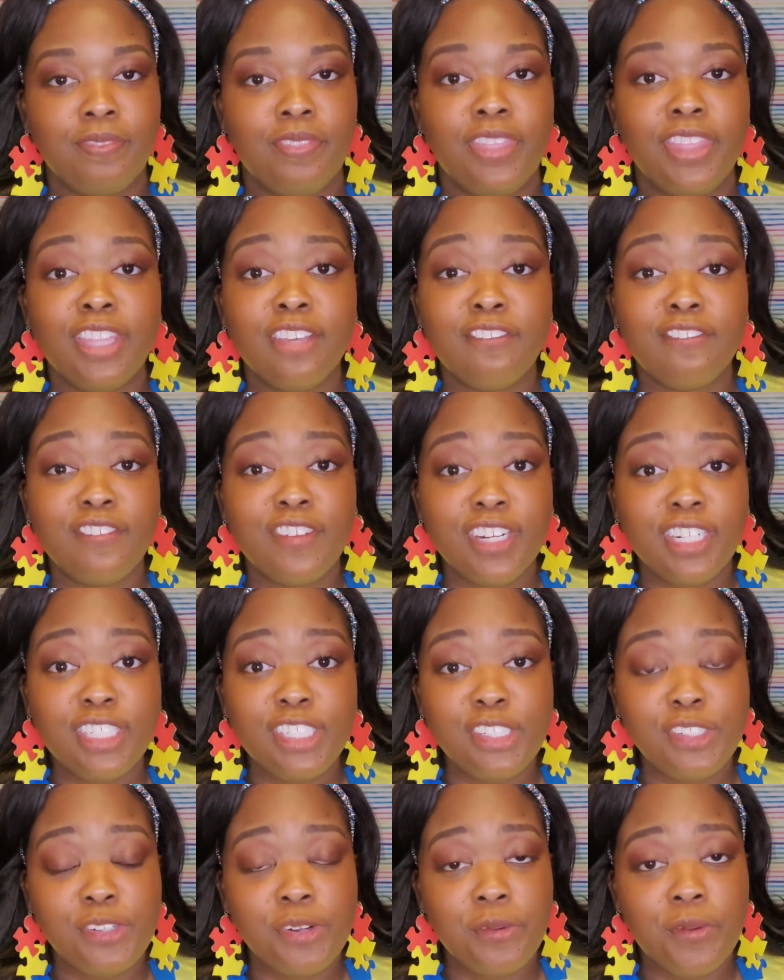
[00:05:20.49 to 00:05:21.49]
The first
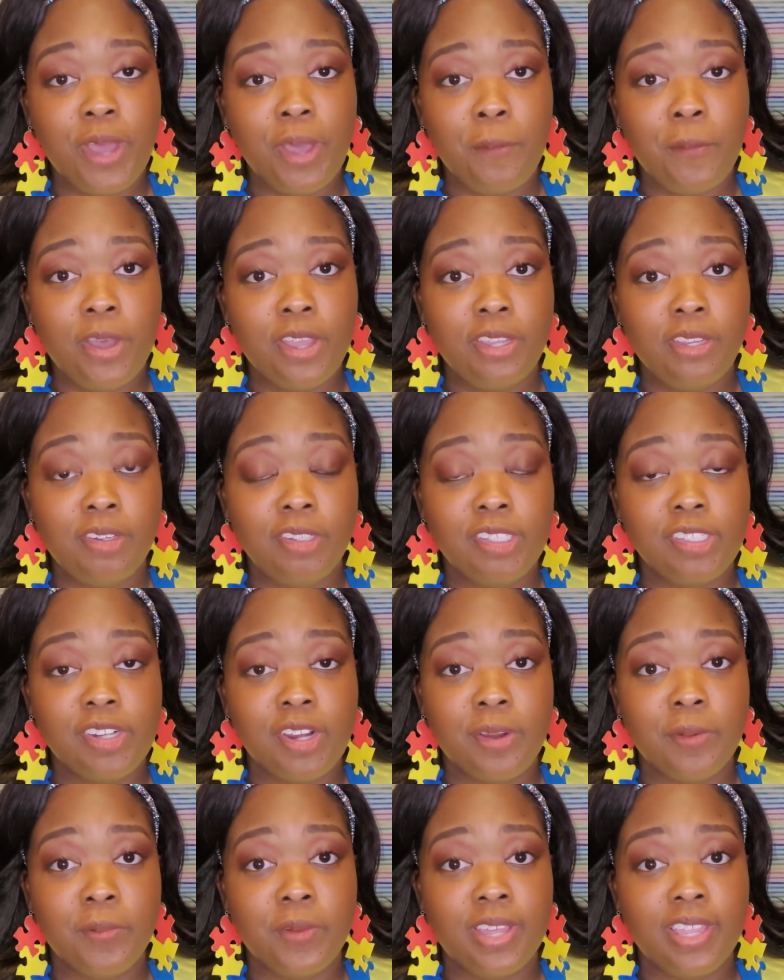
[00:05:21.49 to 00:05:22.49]
stroke I want you to
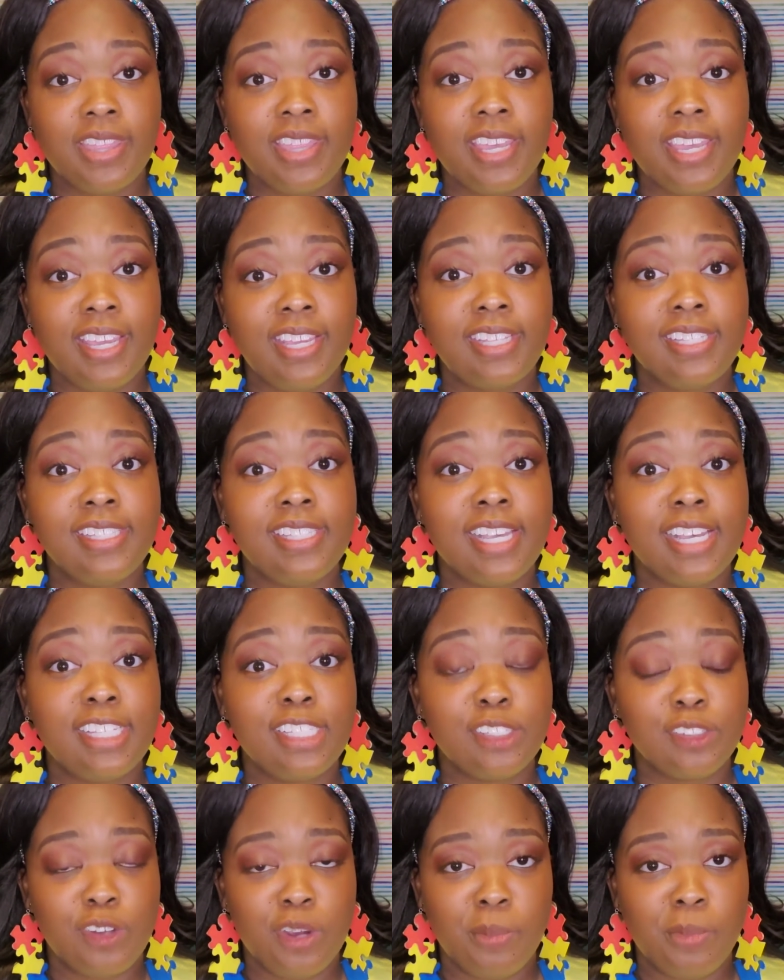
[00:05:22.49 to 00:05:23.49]
start with is a
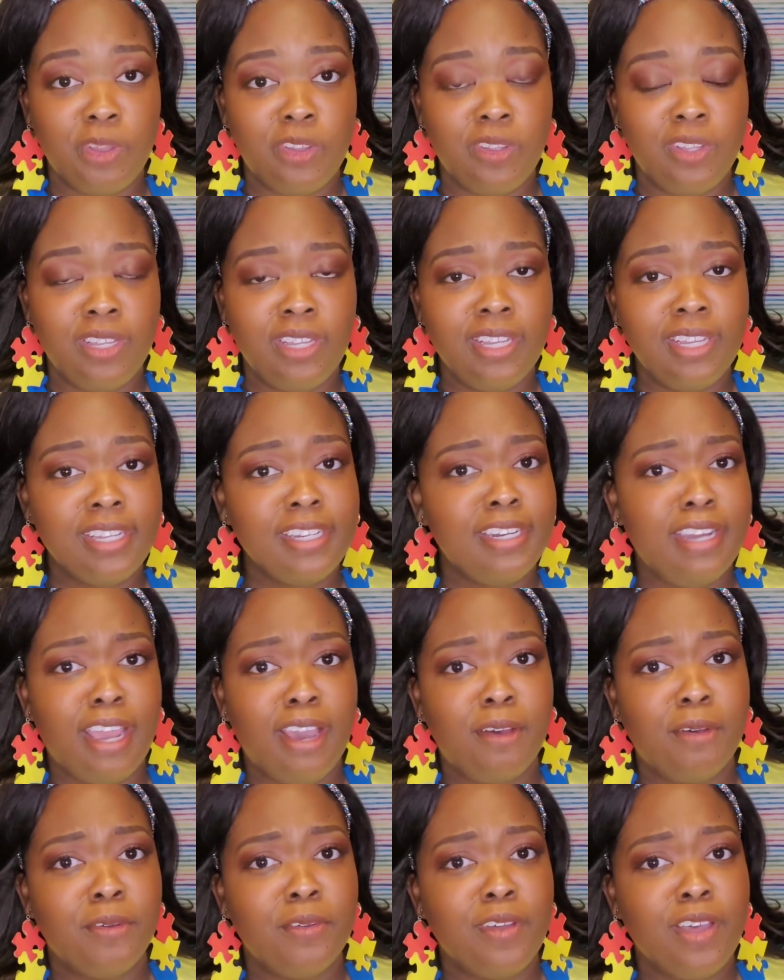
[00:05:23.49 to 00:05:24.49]
scribble.
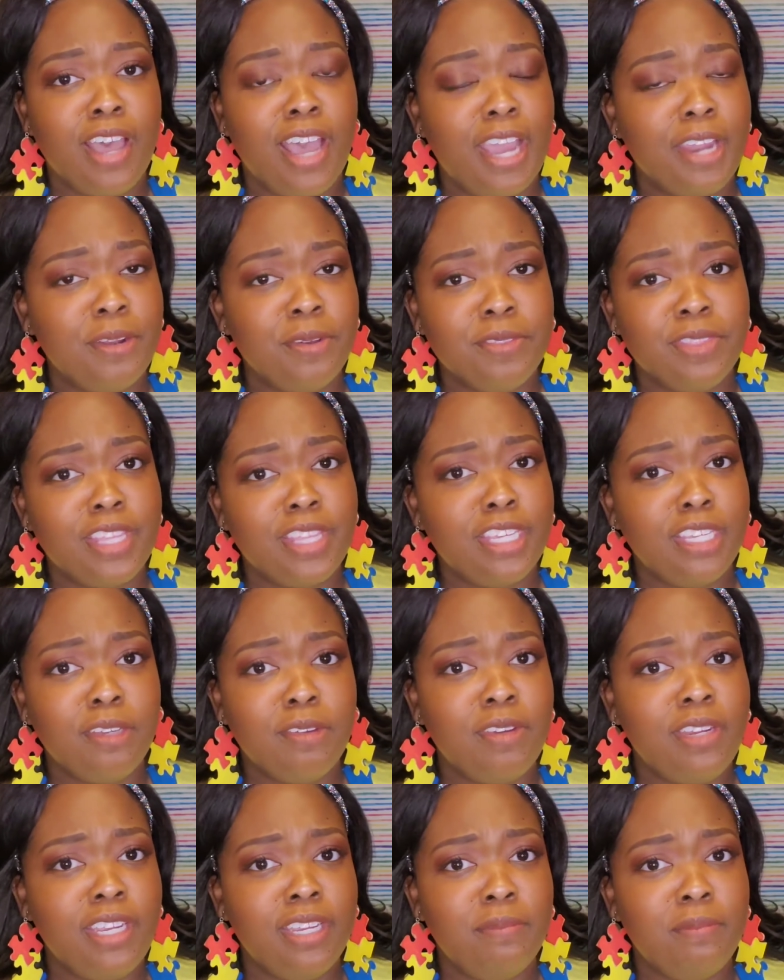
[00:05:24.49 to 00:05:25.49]
Now, I don't think you
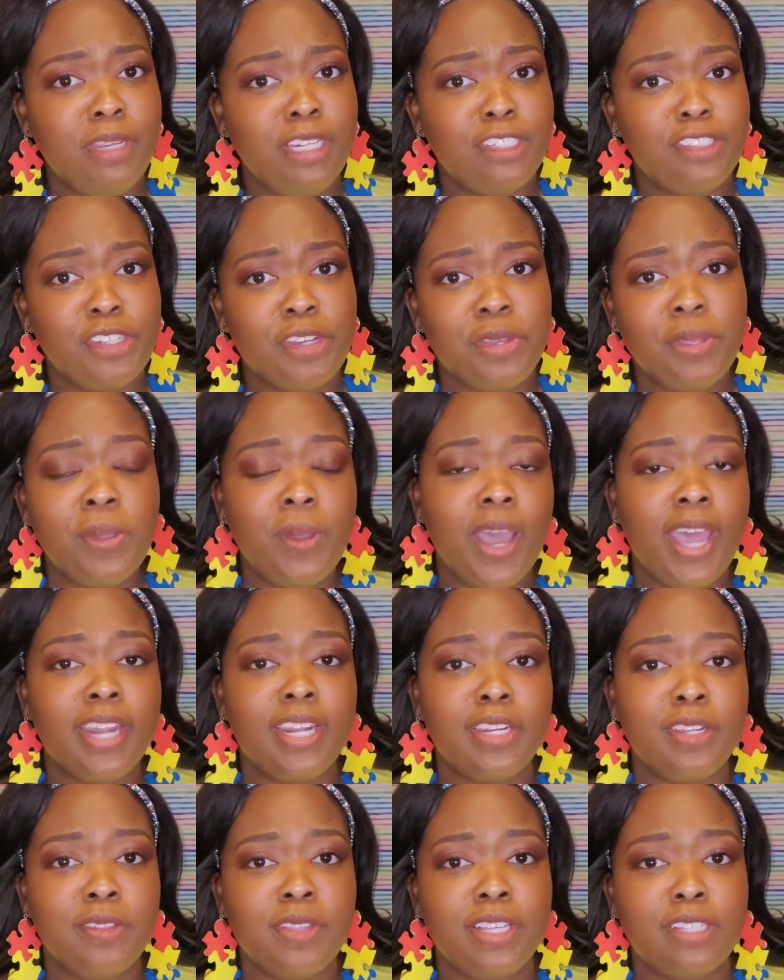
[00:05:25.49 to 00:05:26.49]
need me to show you how to
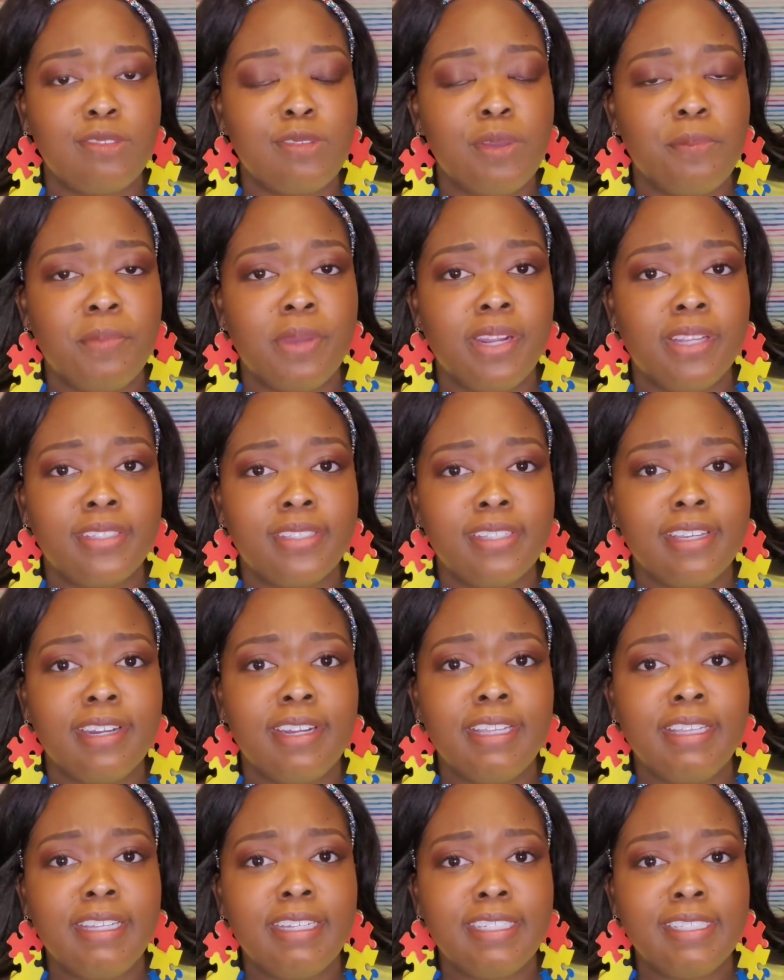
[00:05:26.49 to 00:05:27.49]
do this one, but it's gonna
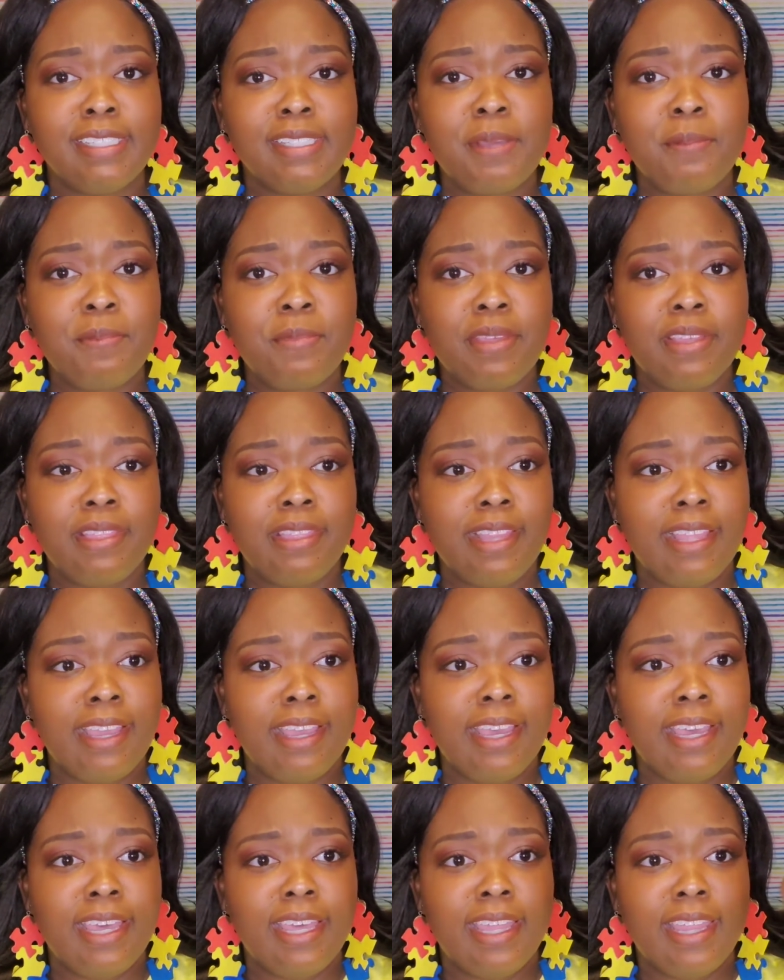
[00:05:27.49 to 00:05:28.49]
look something
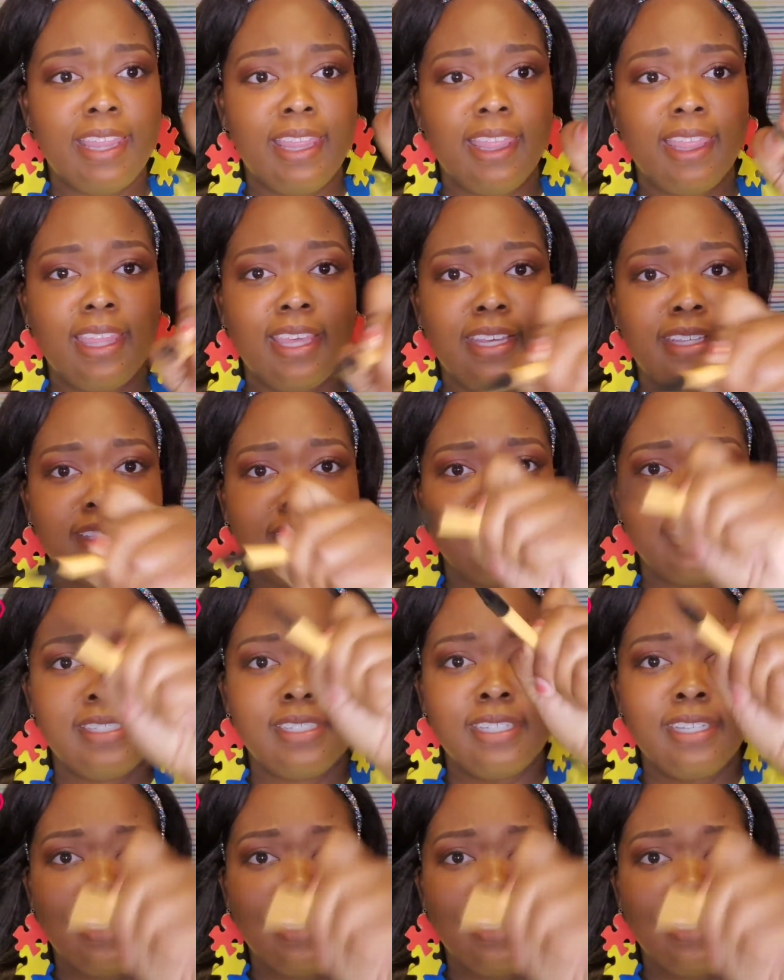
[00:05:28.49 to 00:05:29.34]
like this.